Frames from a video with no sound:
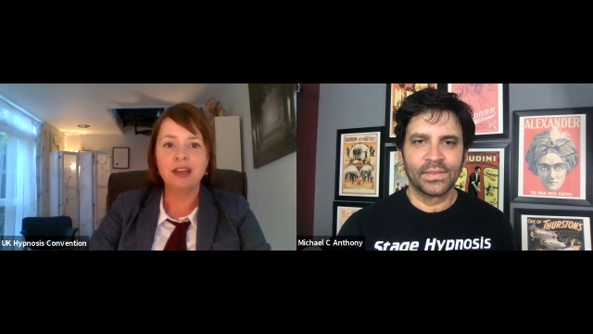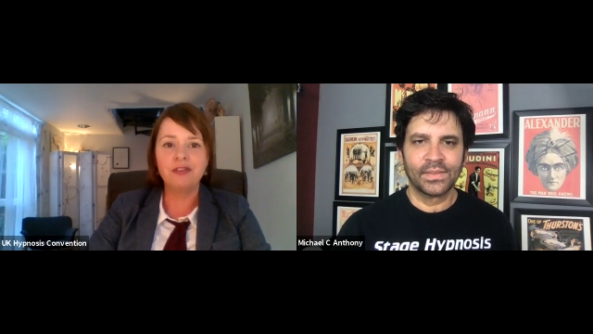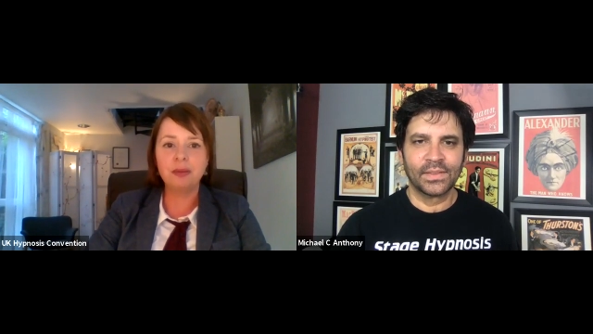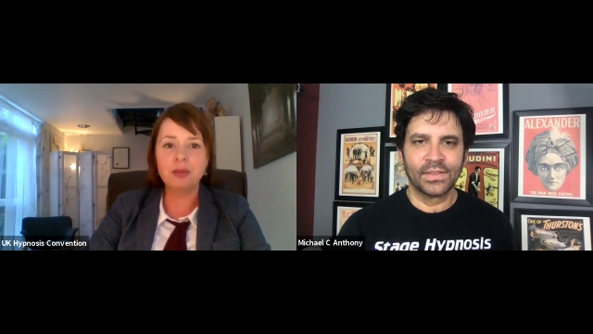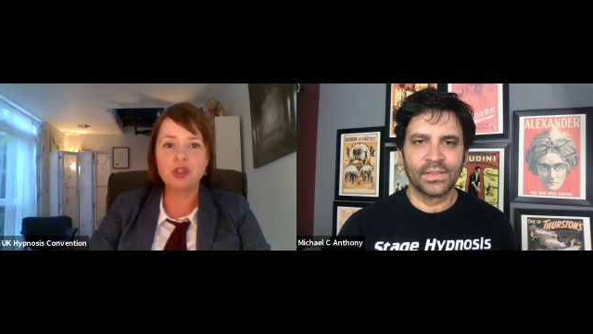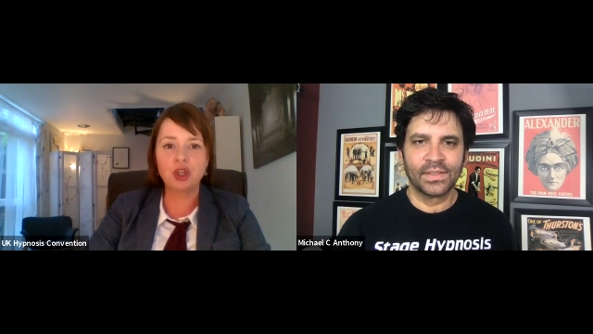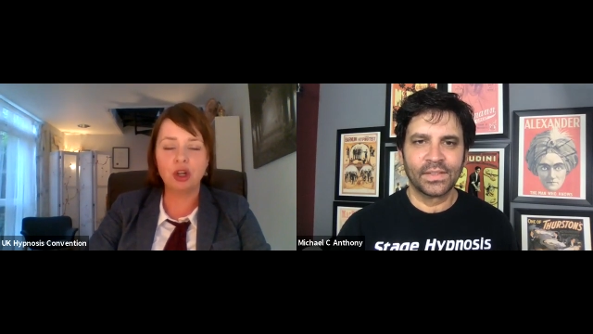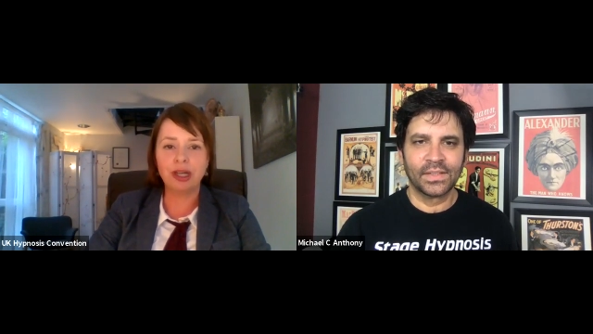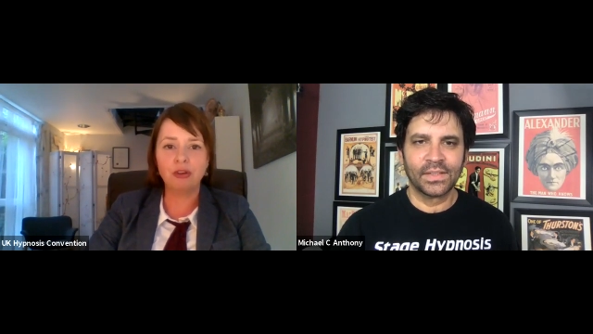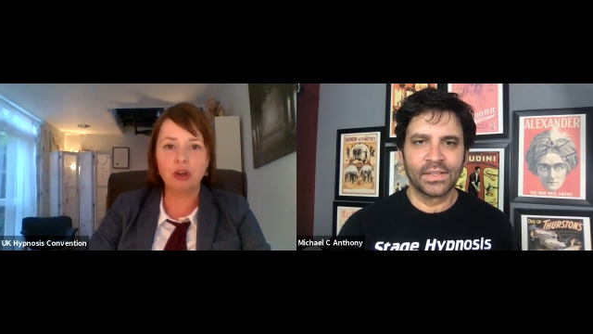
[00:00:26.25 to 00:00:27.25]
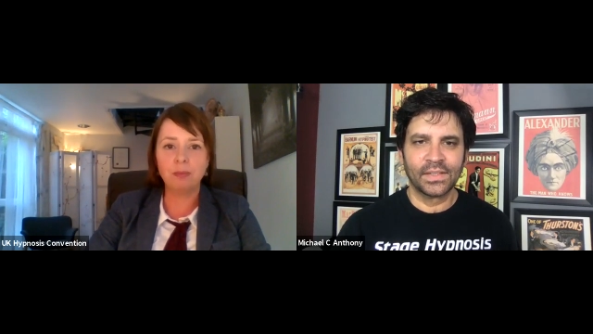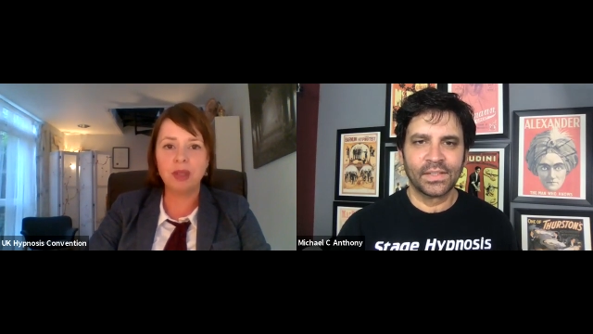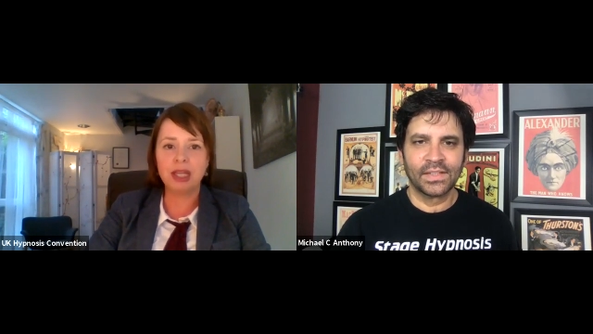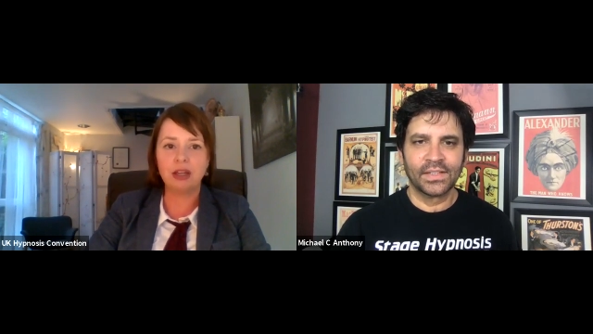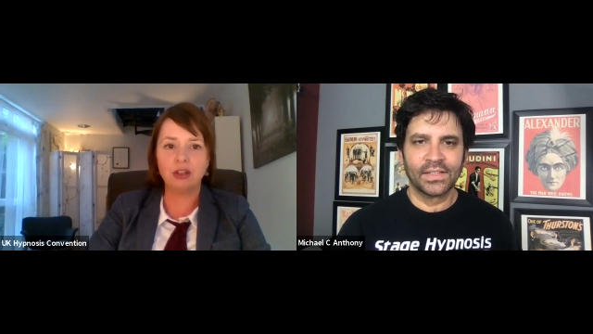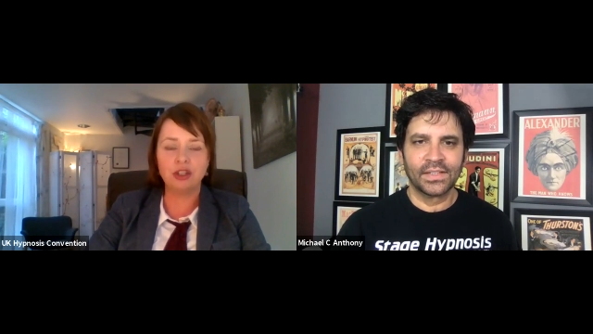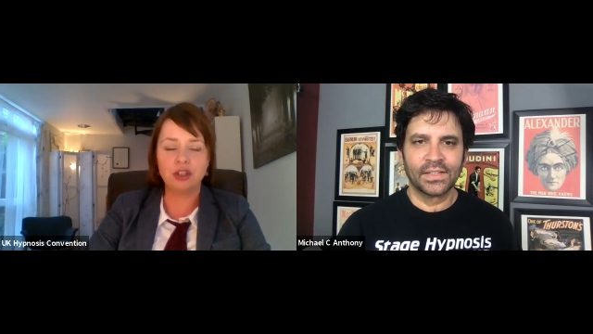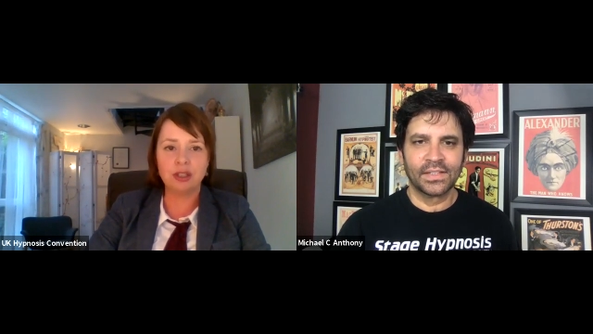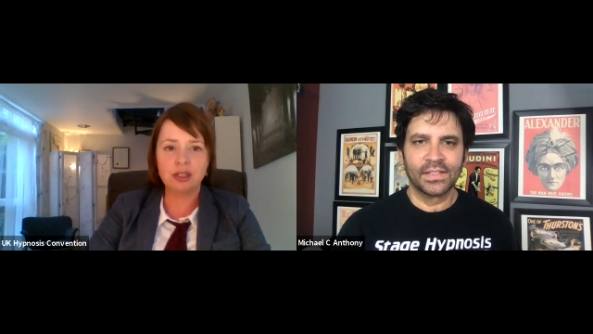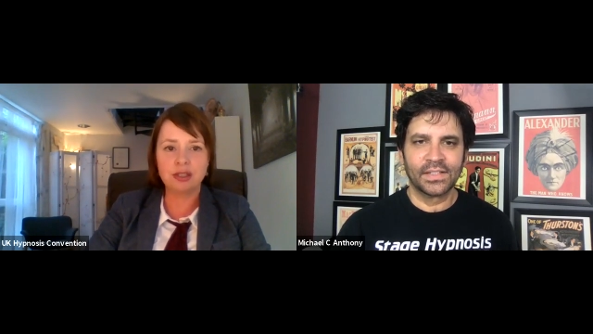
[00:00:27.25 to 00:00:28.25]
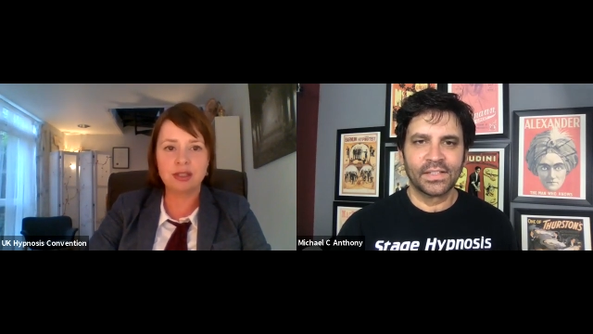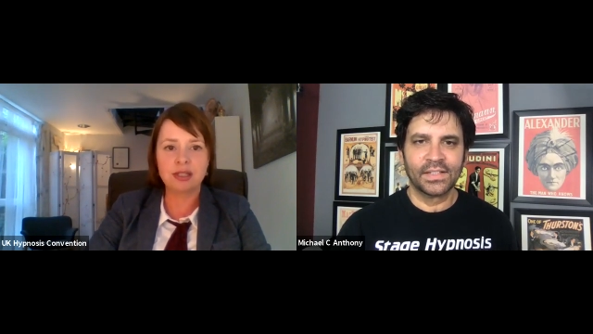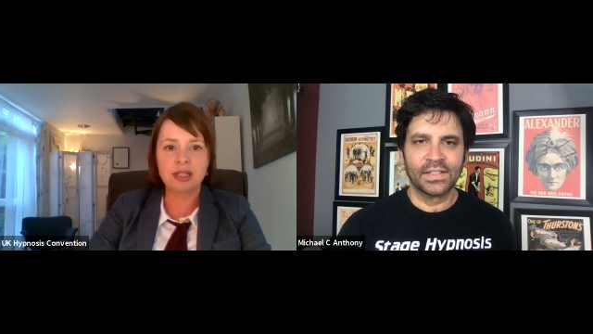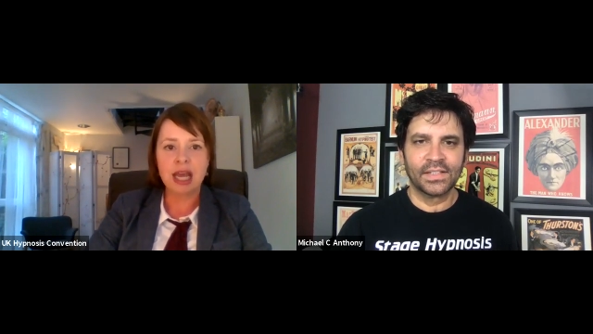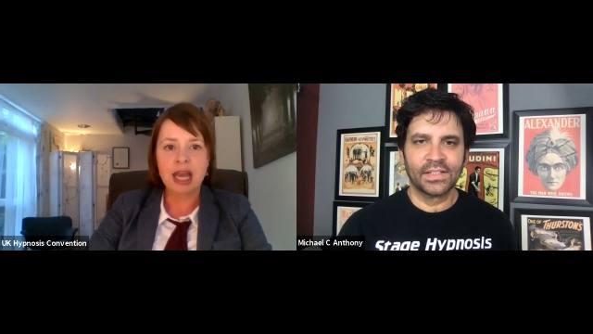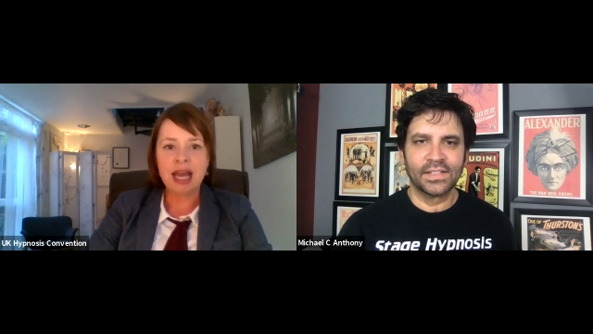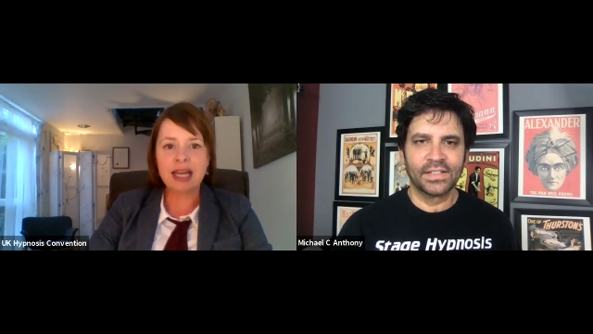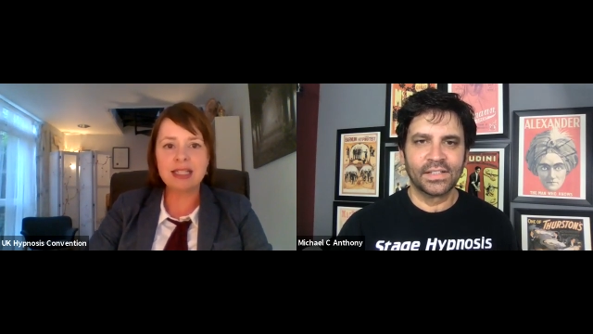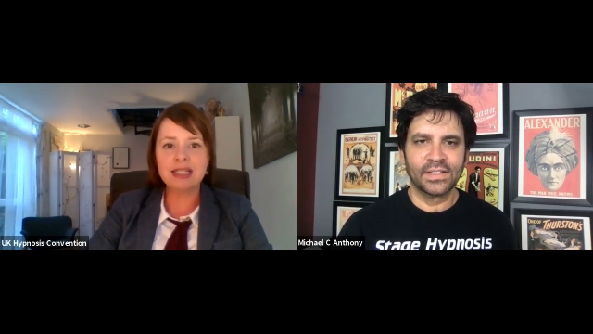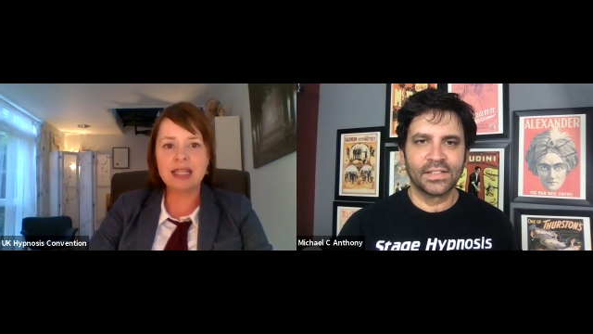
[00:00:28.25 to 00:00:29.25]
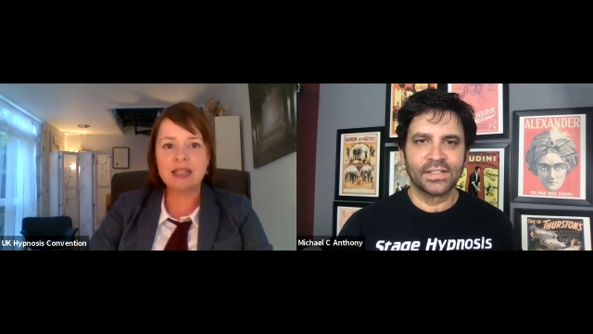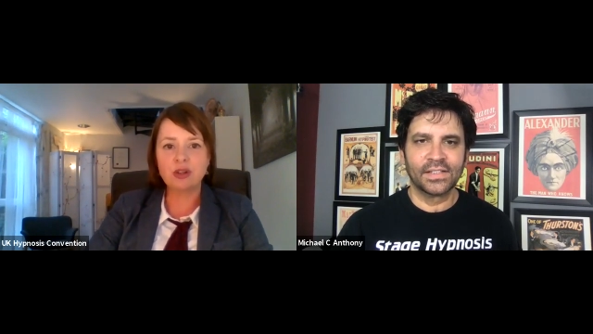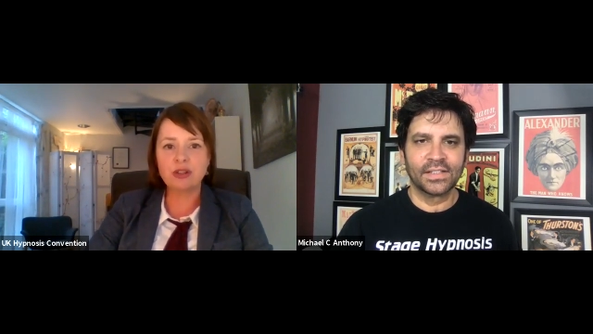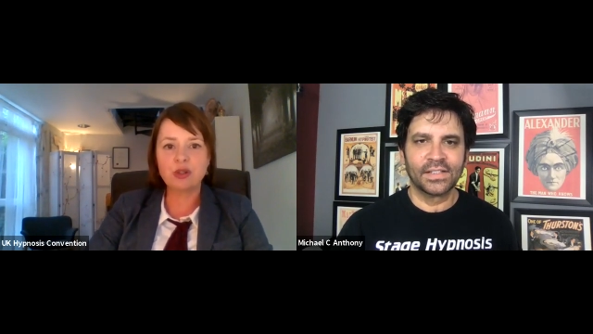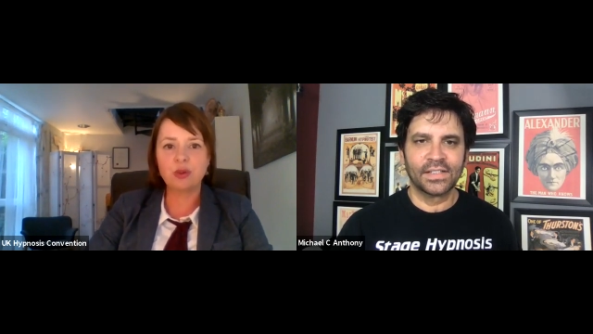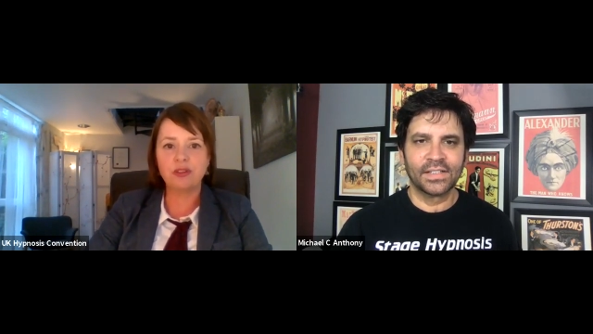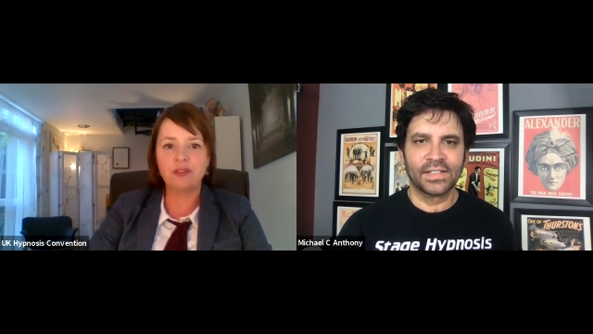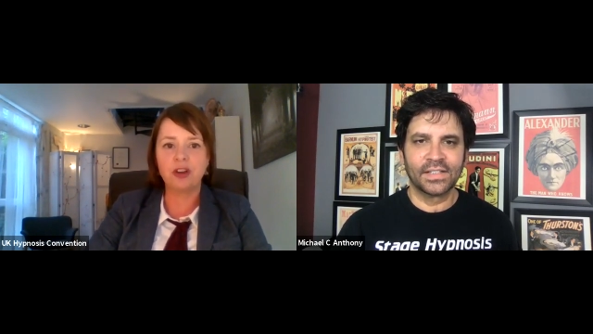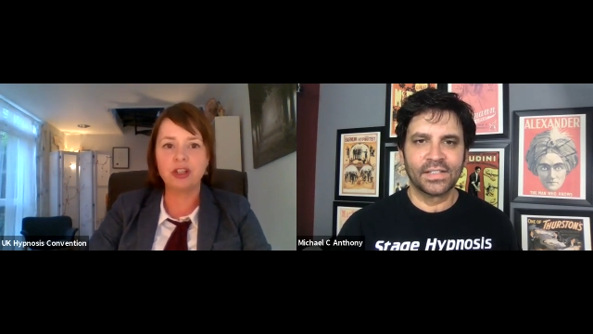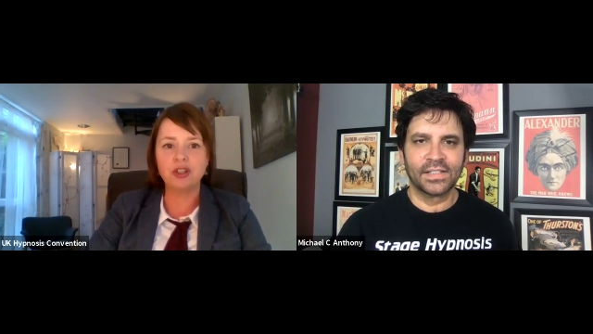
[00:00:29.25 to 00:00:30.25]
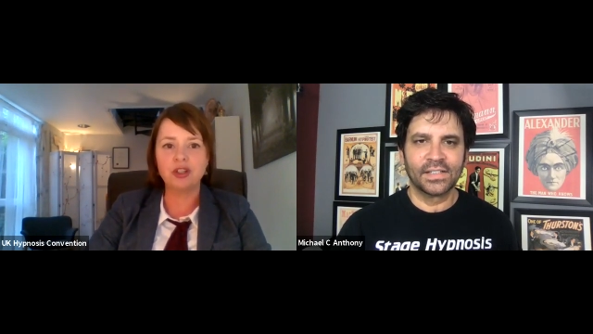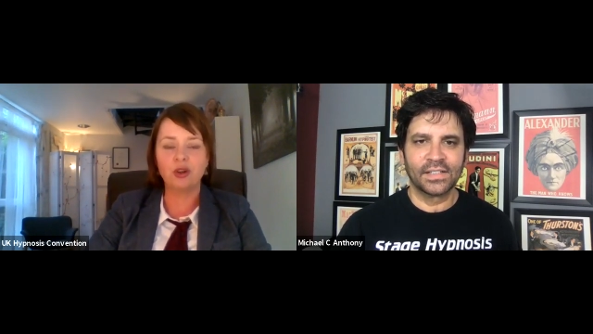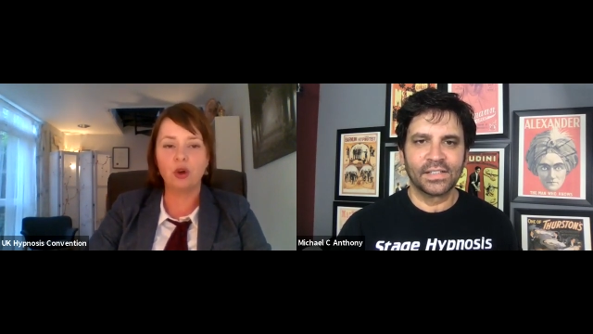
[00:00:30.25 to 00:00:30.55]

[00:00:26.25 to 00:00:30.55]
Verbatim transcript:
Speaker 1: famous touring group, The Illusionists, and he is also the founder